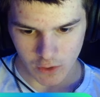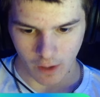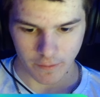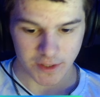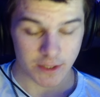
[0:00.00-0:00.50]

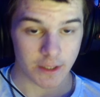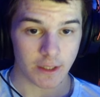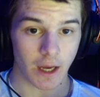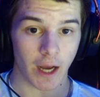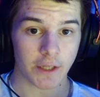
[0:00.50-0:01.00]

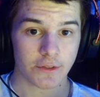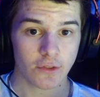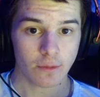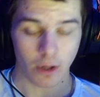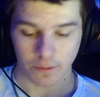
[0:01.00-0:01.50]
Obviously, I
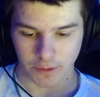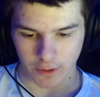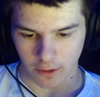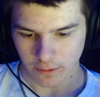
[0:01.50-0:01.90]
assume all of you know.